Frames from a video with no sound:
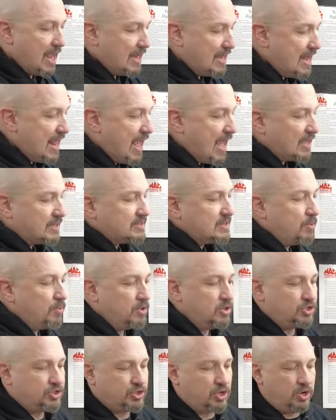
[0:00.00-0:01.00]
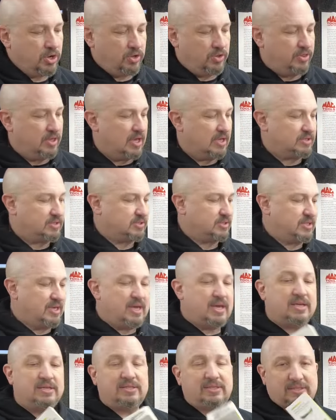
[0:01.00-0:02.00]
Next, I want to show you this.
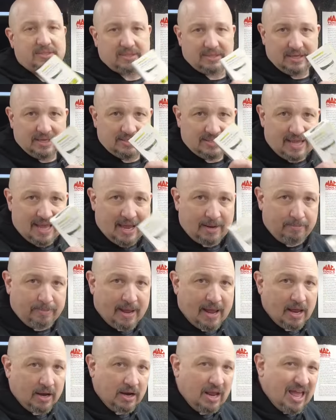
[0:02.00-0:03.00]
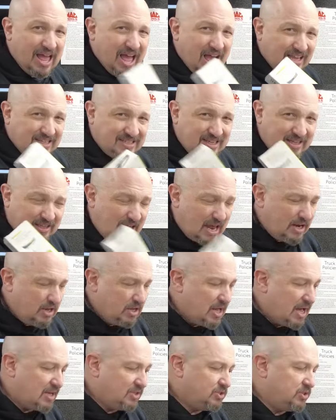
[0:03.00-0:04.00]
This is a headband. I see a lot of
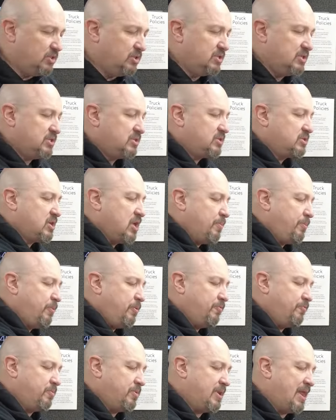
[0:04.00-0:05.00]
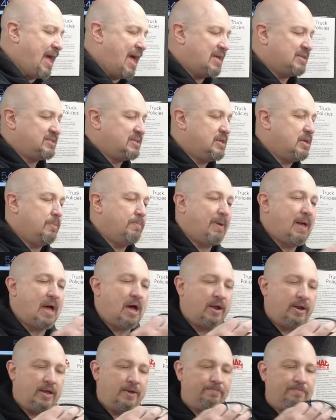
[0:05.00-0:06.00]
you guys use this. A couple of you have been asking
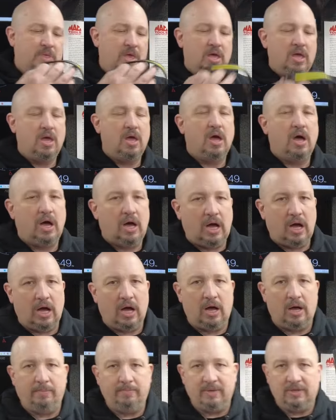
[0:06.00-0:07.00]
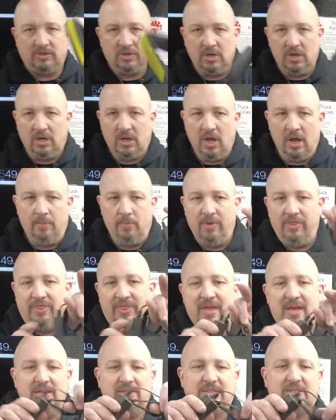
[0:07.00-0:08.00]
about it. Um, it's going to come with
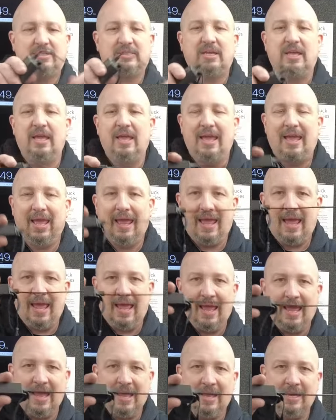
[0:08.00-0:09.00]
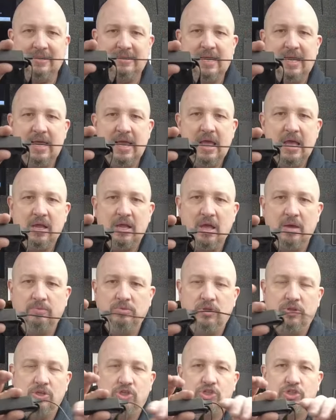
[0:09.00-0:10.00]
this and.
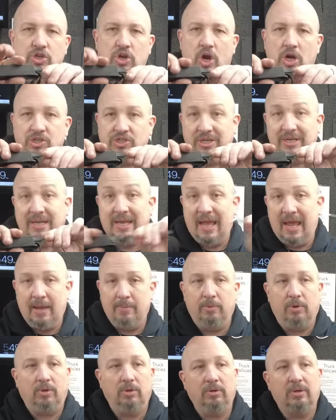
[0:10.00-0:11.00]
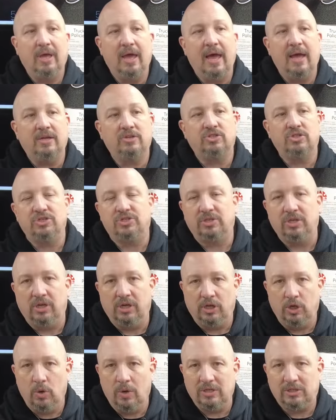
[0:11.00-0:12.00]
Comes with a charging cable, okay? It's just
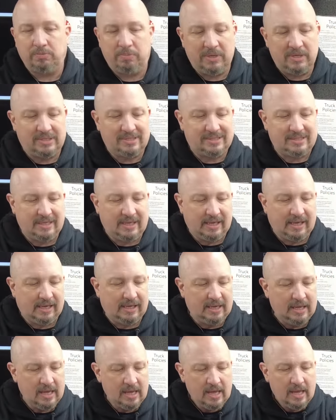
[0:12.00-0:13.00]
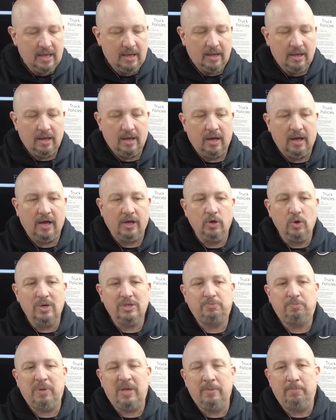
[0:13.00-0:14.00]
a U S B C, uh, U
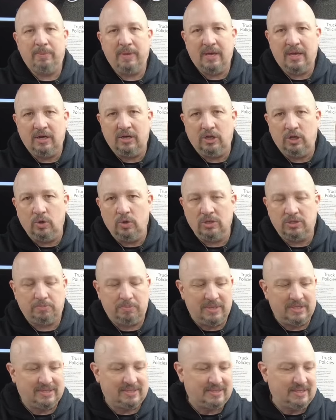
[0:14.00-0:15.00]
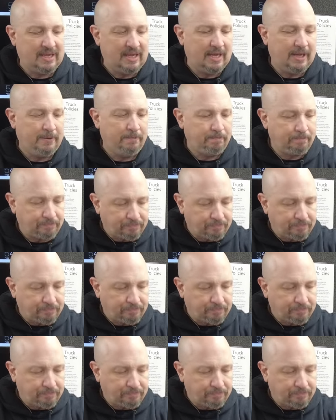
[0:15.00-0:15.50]
S B B to U S B C.